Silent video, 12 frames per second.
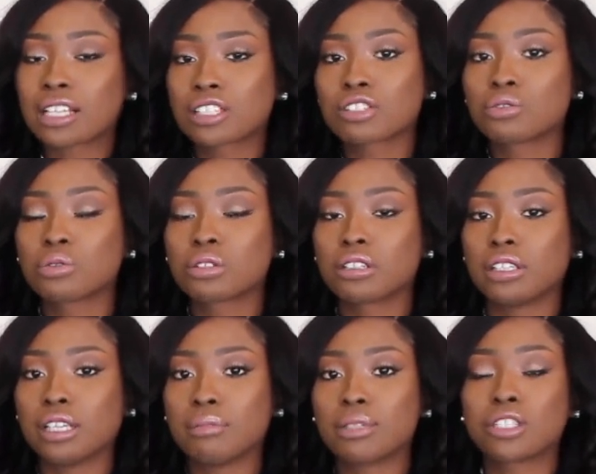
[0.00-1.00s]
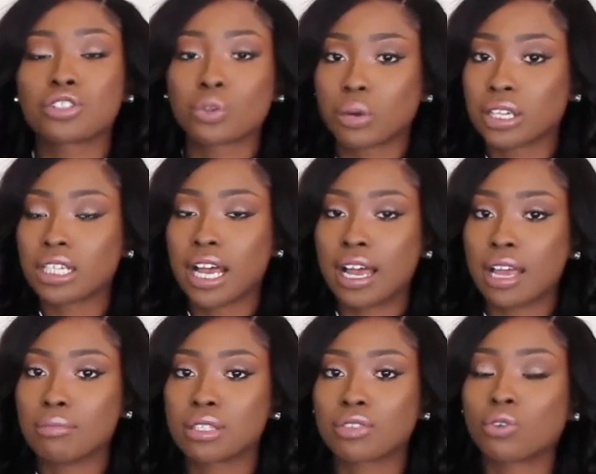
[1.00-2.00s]
back to school themed story
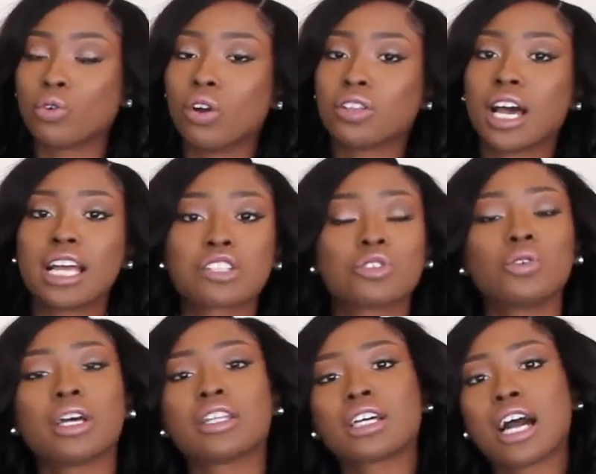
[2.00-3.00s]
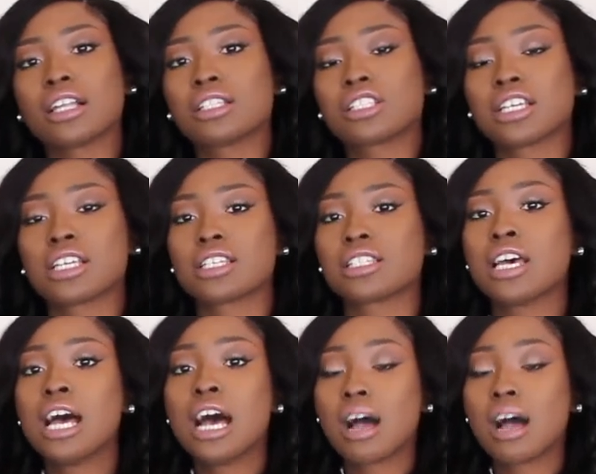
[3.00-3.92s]
times for the high school and the college kids.